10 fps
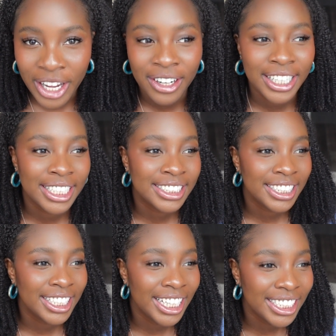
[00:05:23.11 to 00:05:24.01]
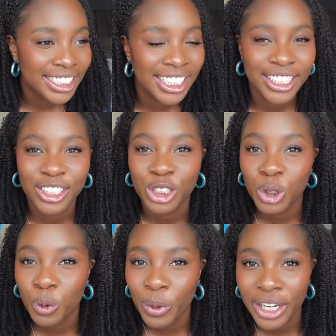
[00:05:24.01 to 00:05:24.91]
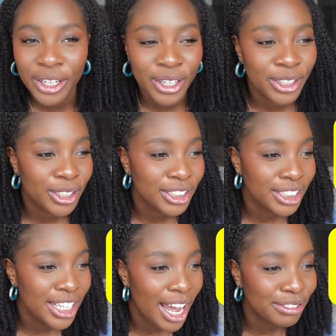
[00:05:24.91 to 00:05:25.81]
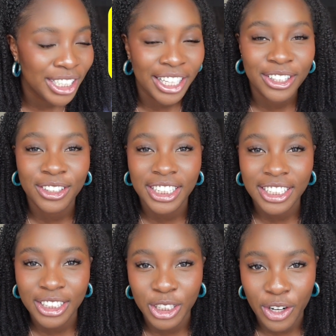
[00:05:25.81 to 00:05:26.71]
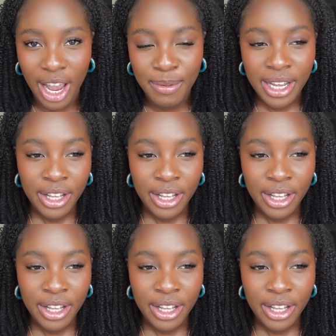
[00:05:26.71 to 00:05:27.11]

There is LinkedIn, there's Twitter, there's Snapchat, there's Instagram.